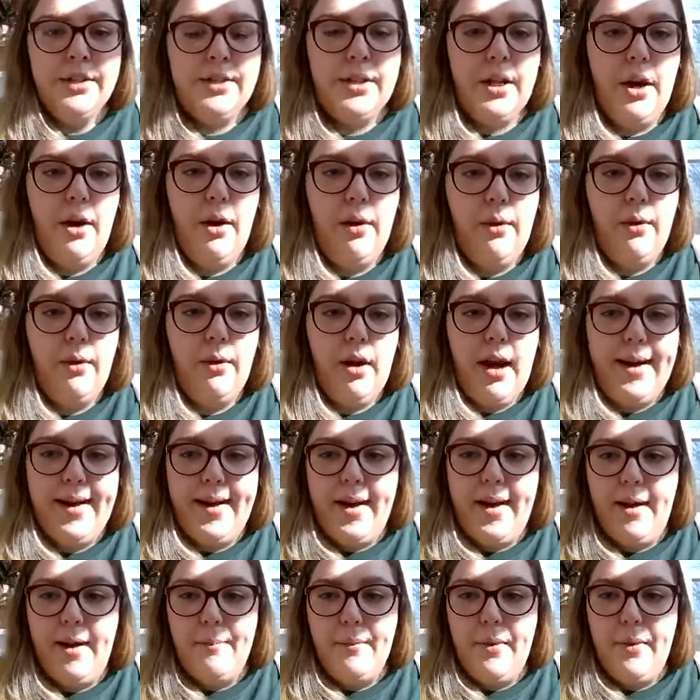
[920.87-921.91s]
So
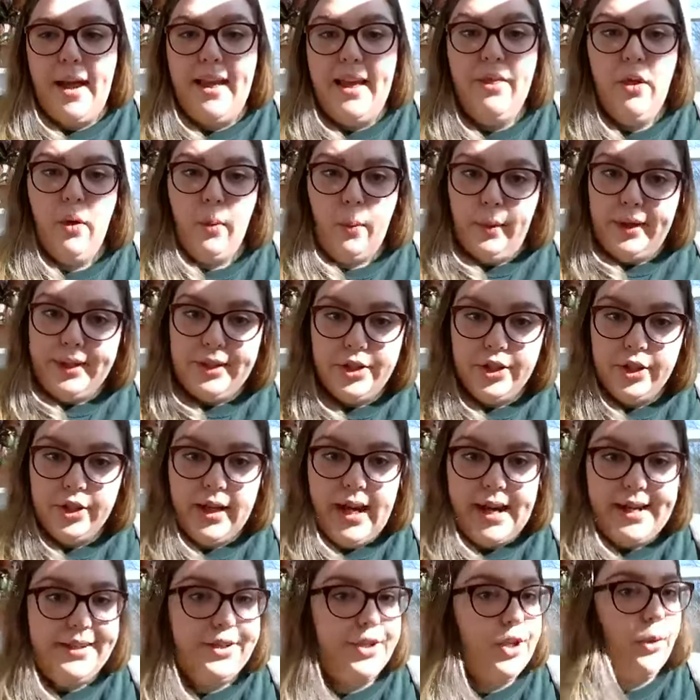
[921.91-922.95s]
in the
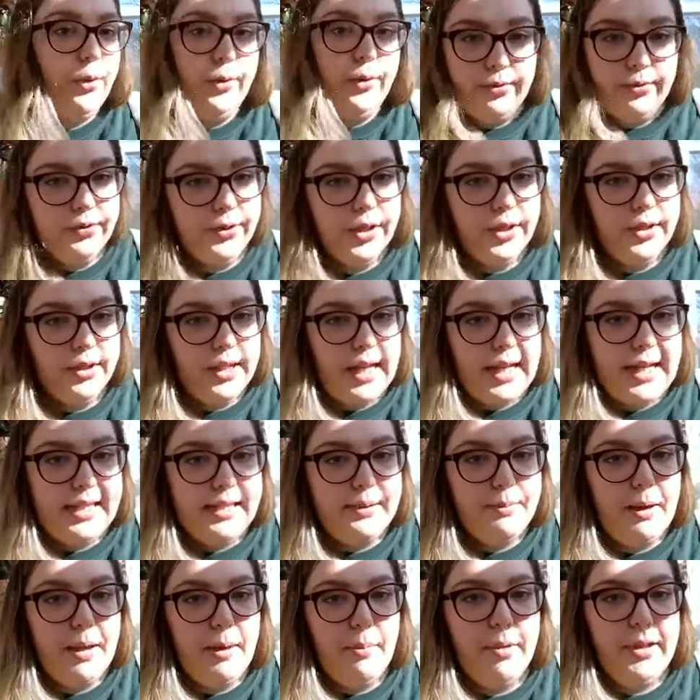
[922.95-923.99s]
winter, I don't
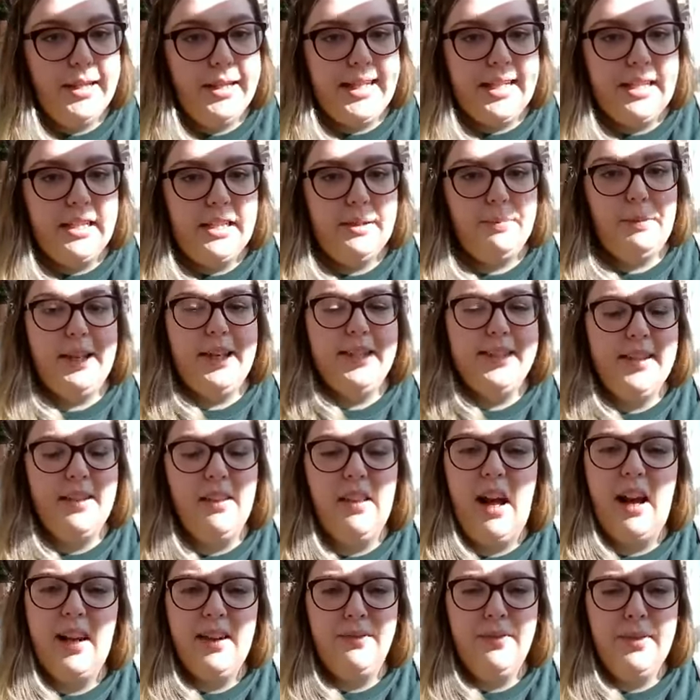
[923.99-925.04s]
fertilize my plants because
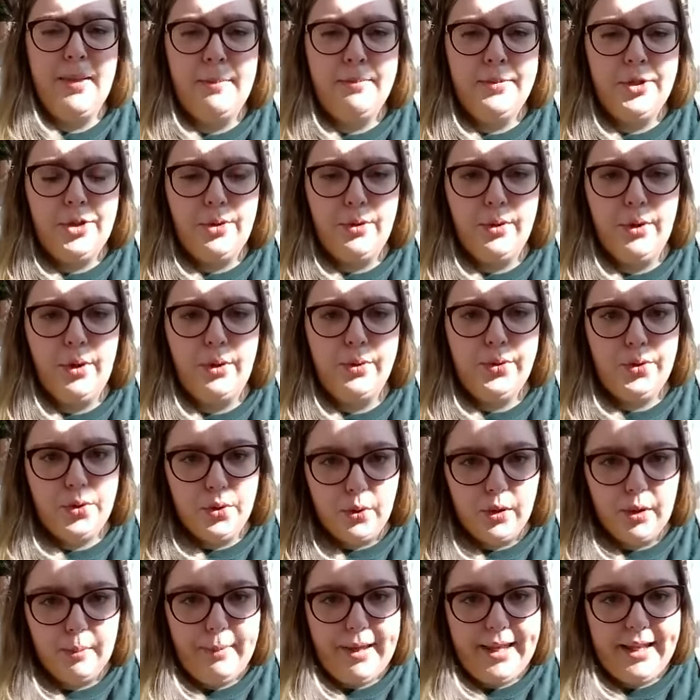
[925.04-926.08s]
a lot of them do go
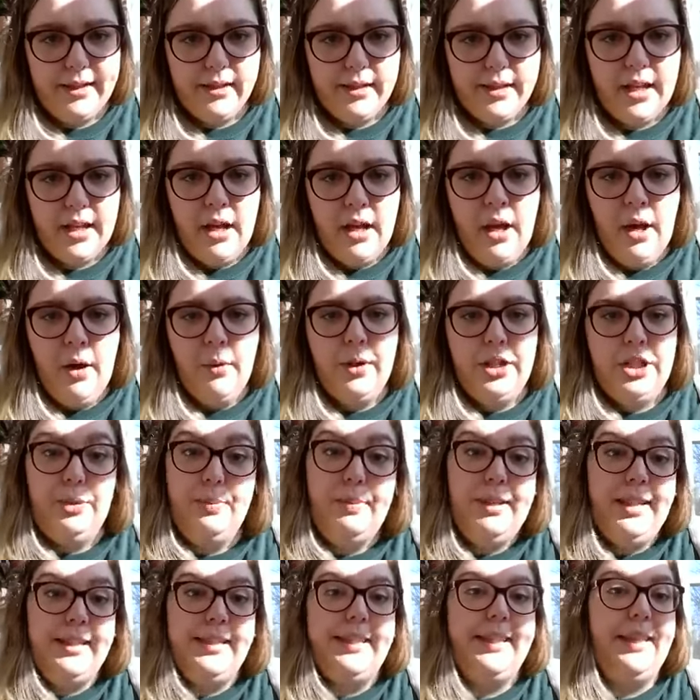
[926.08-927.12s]
dormant,
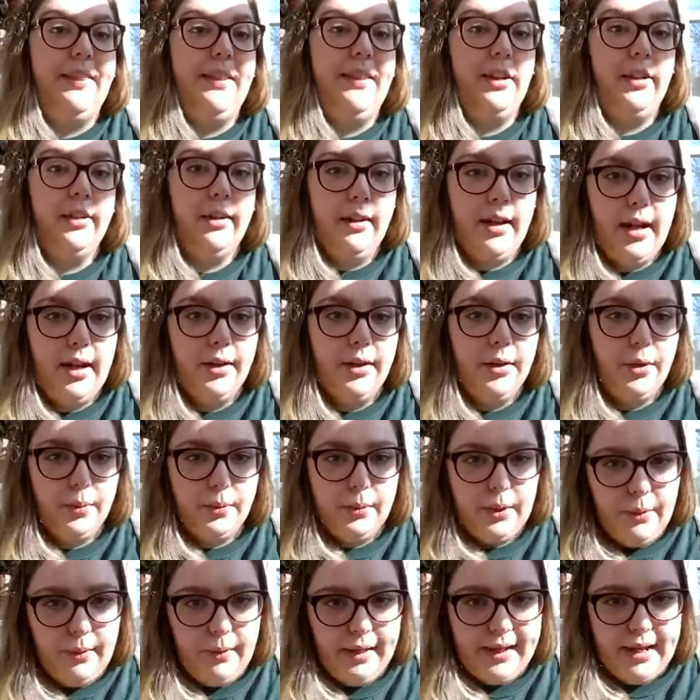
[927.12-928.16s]
which means that they're not
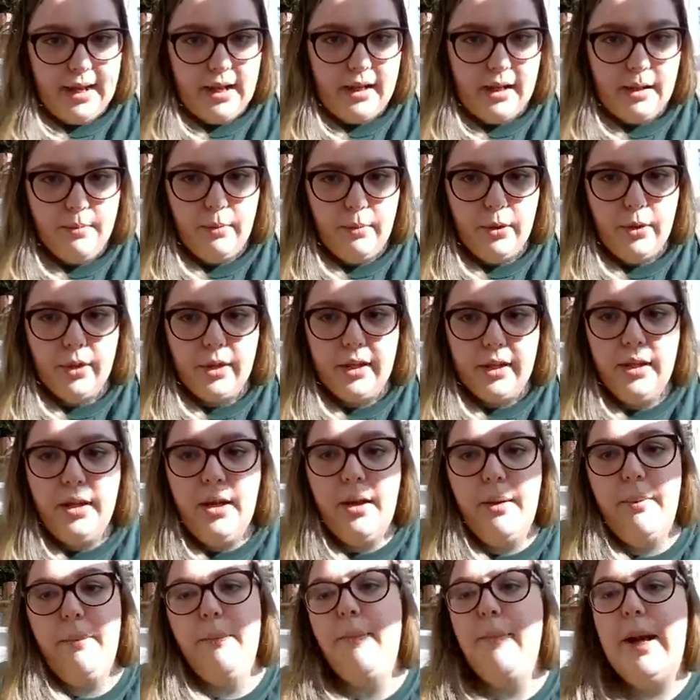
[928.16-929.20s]
growing
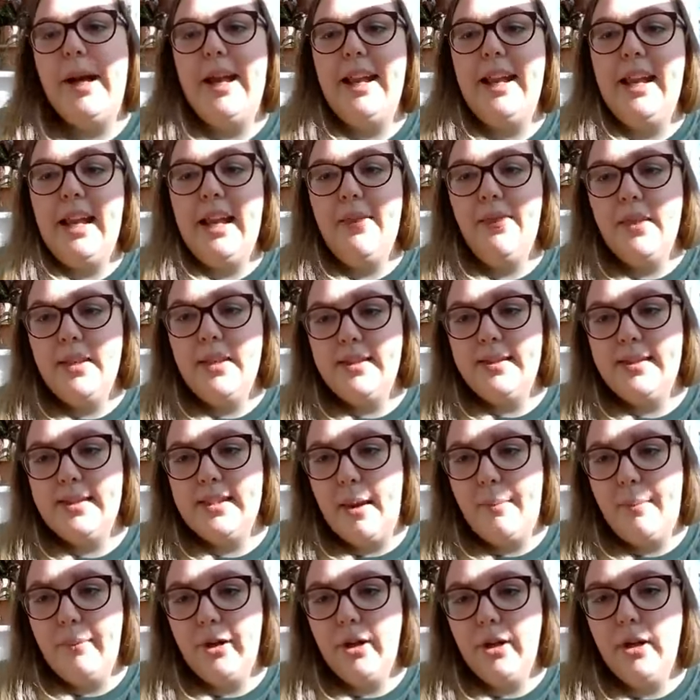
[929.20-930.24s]
anymore. But in the
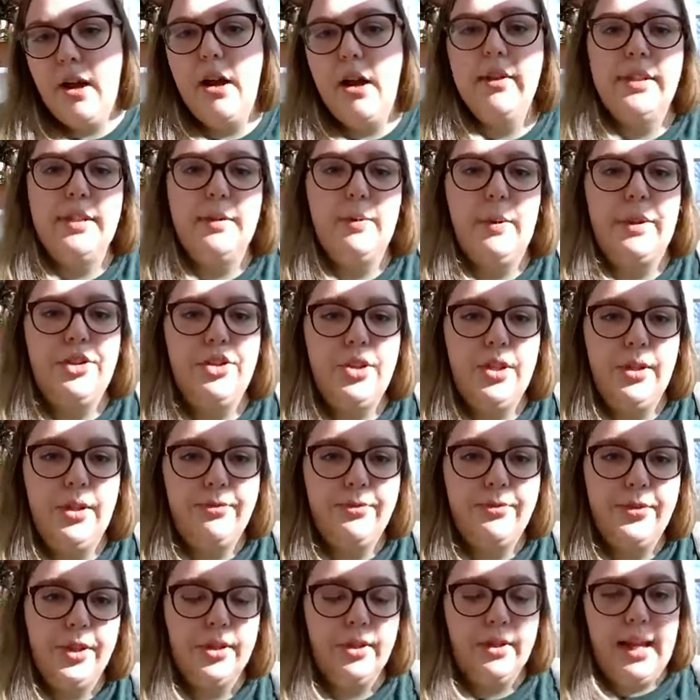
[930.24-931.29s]
summer, I'll switch
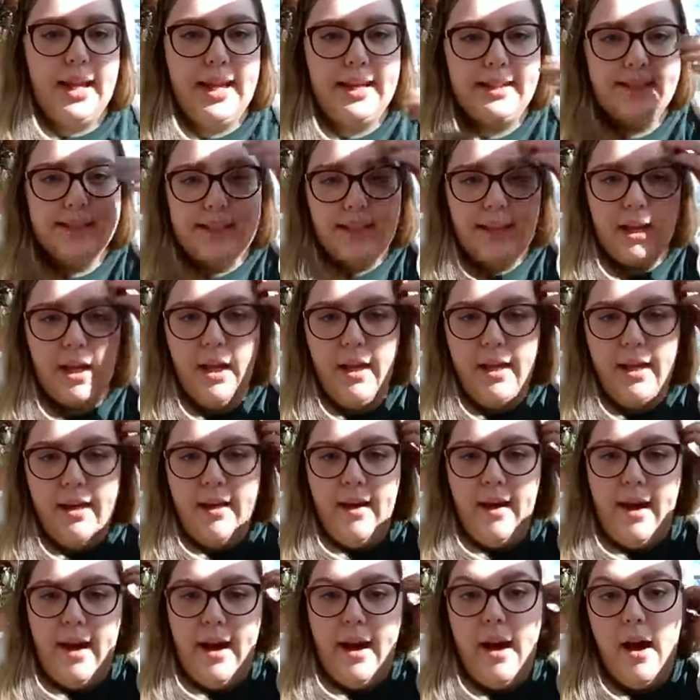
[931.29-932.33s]
to fertilizing.
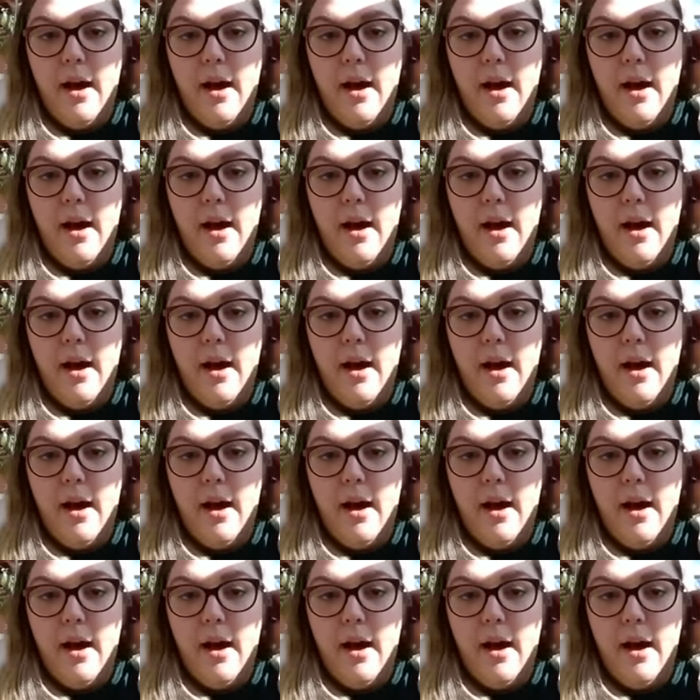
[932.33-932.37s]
